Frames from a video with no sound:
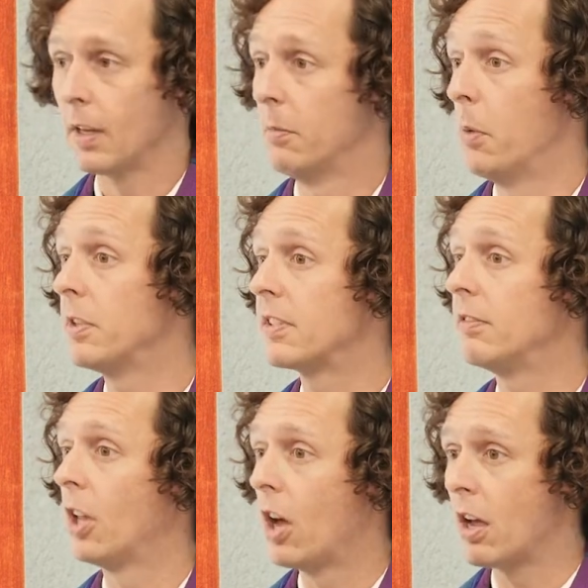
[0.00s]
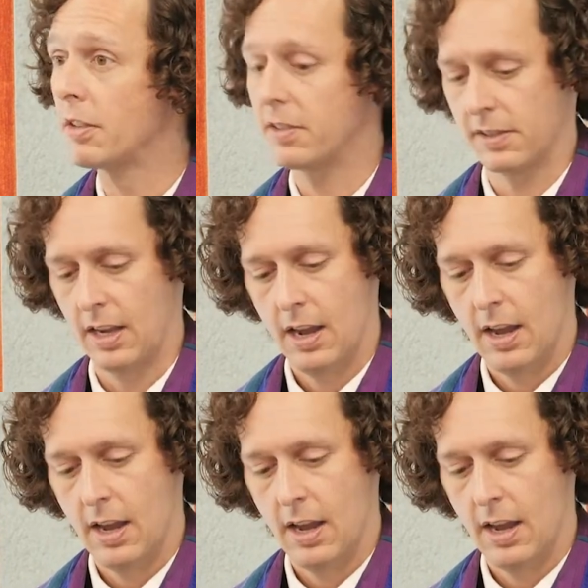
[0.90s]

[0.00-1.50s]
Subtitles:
Moments of loss,